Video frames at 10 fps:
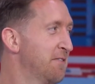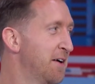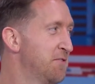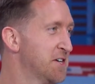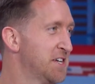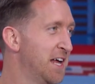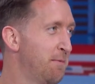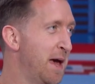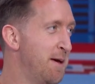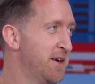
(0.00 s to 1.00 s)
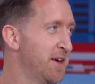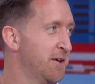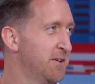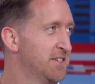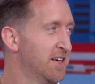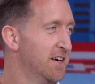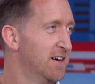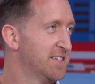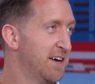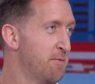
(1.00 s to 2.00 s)
I've just had a baby who's
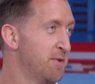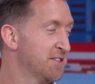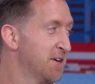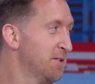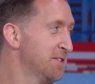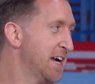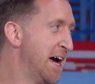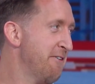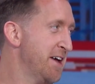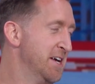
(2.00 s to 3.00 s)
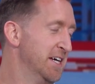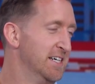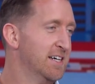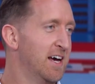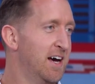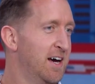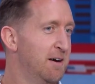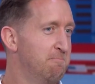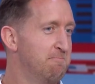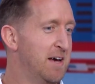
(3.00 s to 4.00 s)
7 months old, Harry,
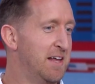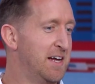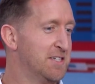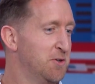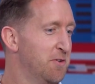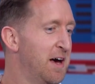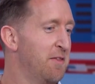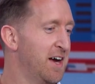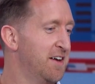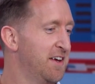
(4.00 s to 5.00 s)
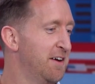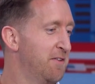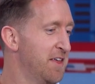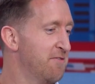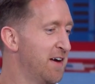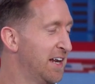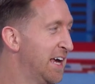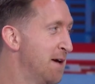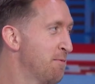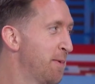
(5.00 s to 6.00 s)
and that's sort of how the idea for the event
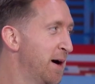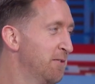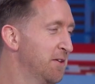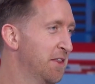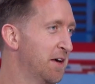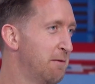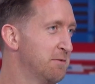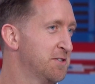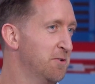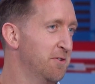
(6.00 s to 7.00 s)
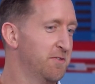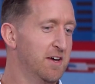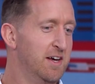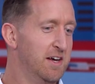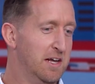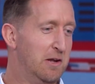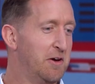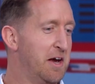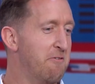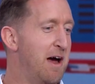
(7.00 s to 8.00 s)
came about, that I was sort of
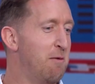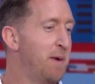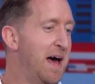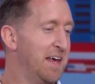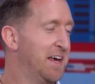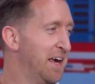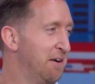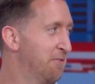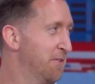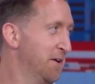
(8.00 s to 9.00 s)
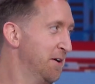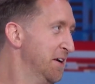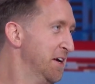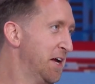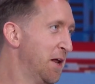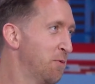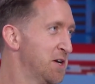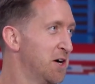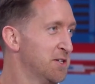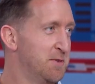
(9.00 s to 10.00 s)
looking around panicking for, you know,
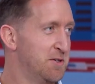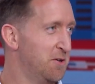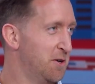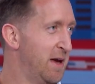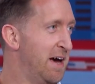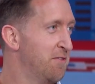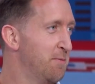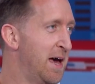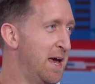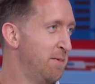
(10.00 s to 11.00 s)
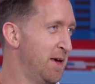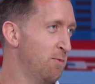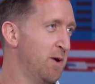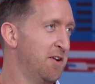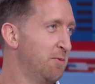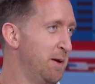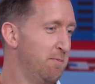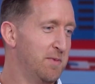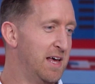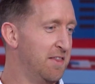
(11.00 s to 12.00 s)
which hospital do we have the baby, where do we
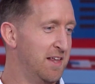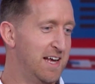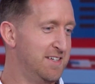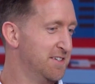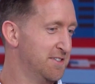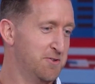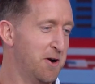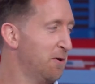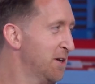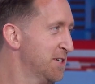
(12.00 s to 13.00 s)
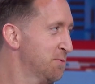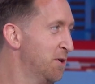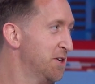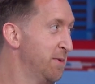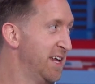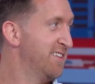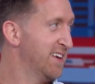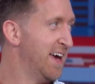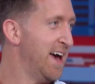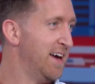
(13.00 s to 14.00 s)
get the latest strollers, what do we need to
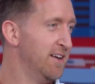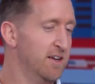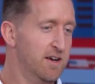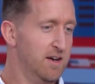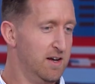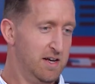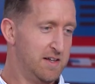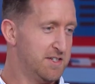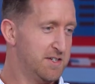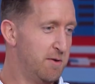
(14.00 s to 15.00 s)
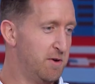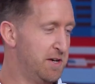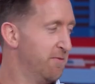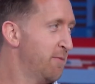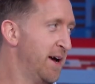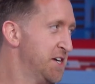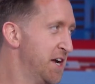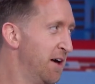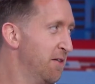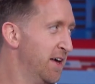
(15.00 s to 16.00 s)
get, and there's so much information
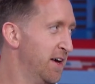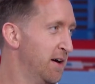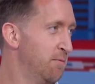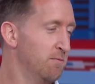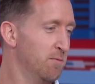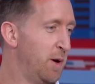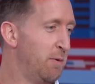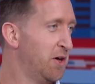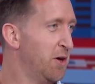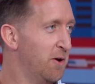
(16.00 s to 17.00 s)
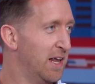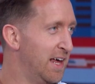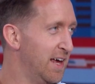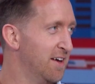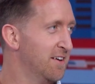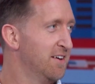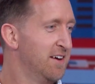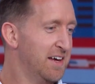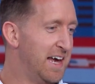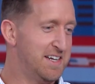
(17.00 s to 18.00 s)
out there, and we were Googling and
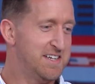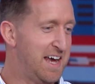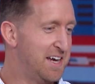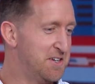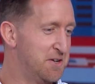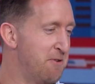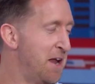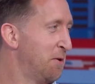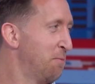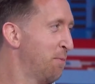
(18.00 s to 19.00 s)
getting taken to random